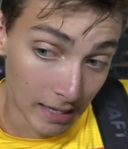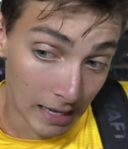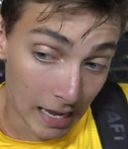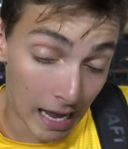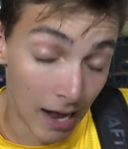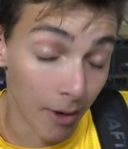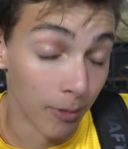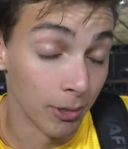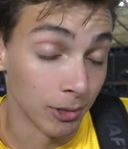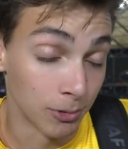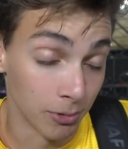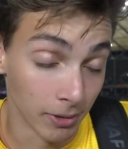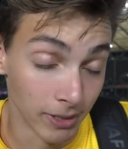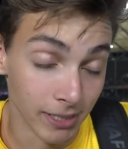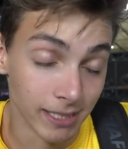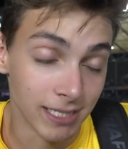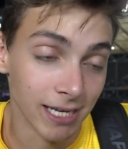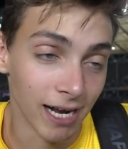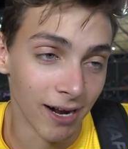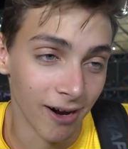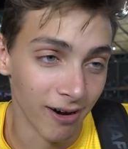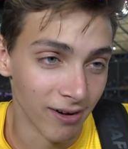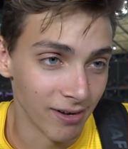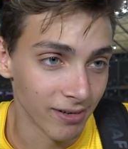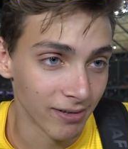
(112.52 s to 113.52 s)
I was really
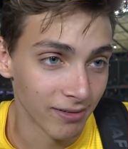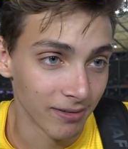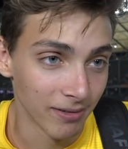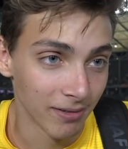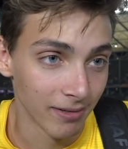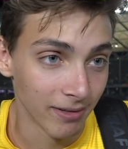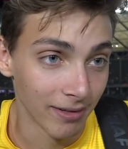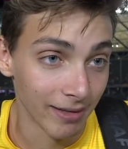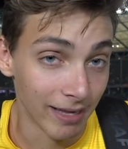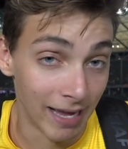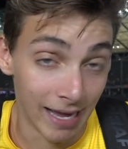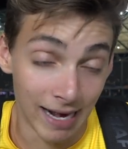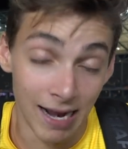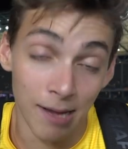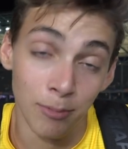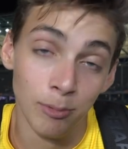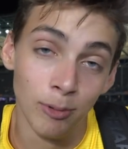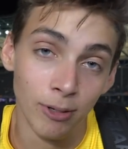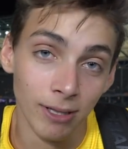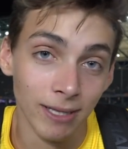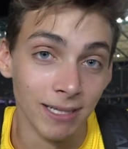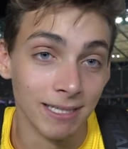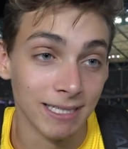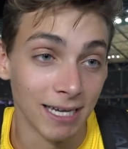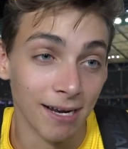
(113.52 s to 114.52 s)
tired, and I'm
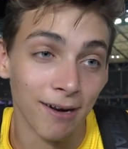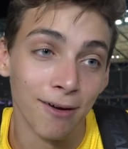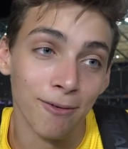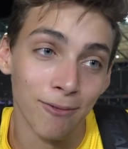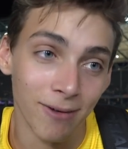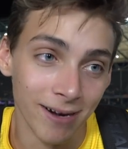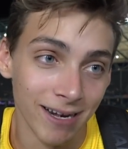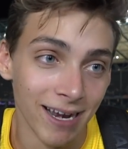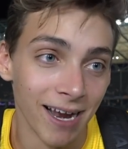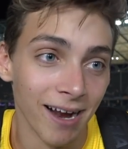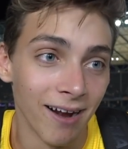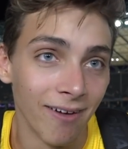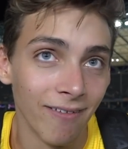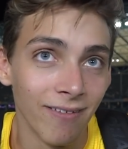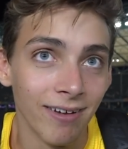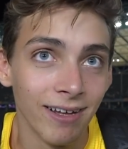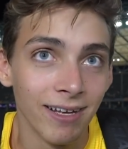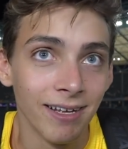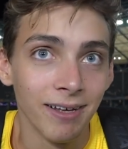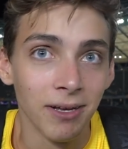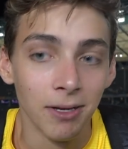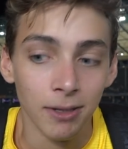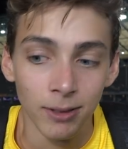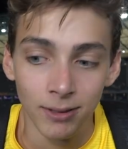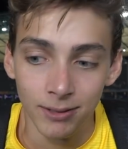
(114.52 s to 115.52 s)
really tired right now.
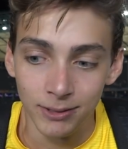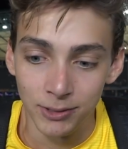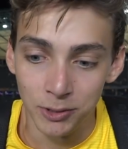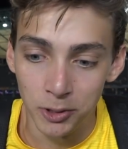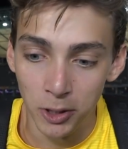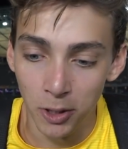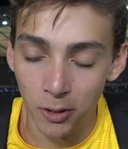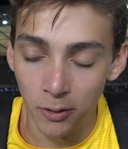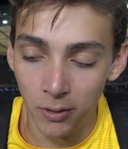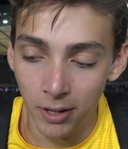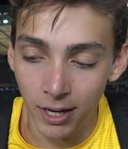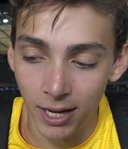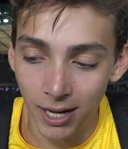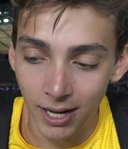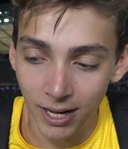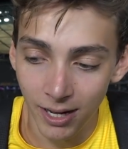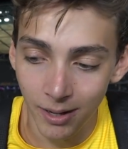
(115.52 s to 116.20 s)
So